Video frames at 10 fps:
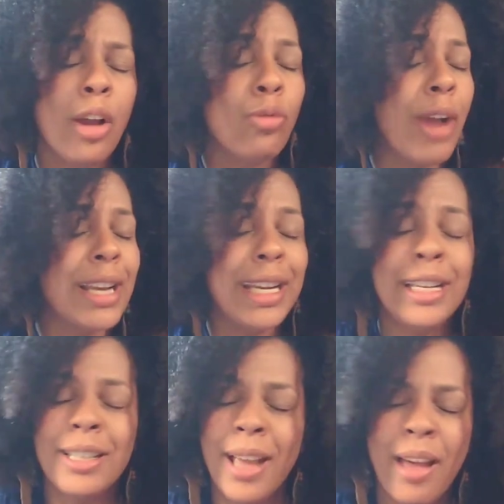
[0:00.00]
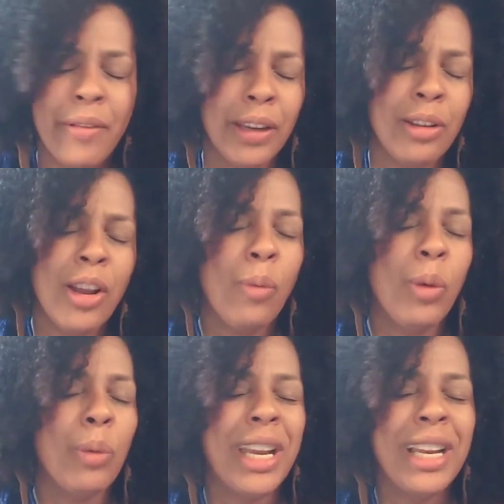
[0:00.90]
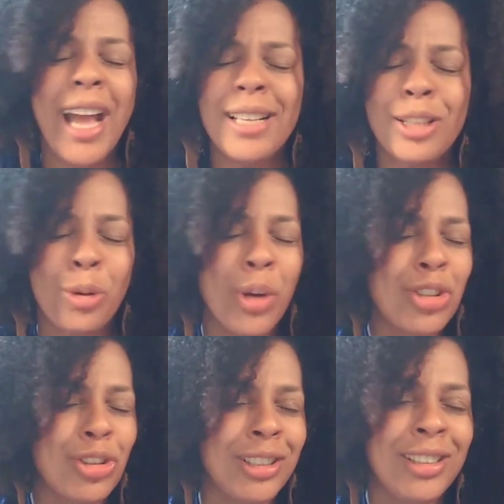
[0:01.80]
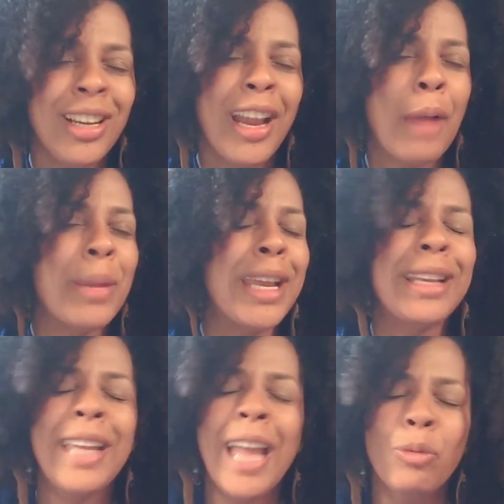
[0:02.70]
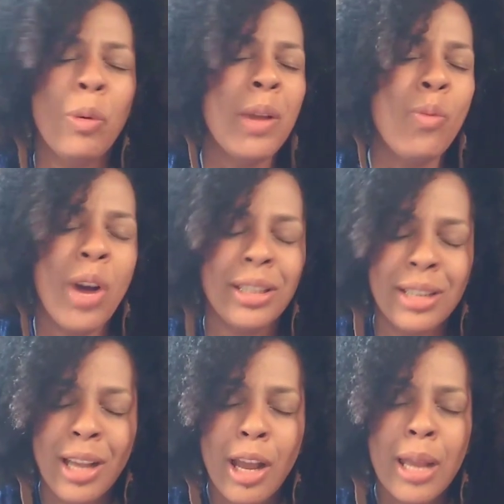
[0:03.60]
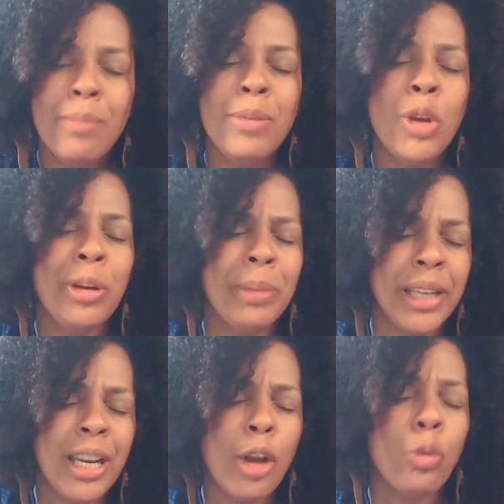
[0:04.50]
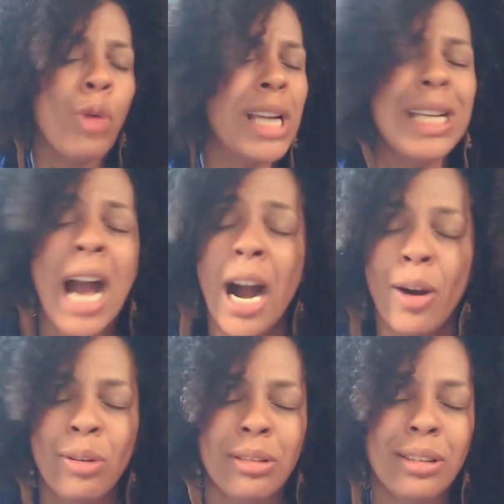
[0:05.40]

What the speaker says: right into heaven, where we can ask the question and we can get what we want immutably right now,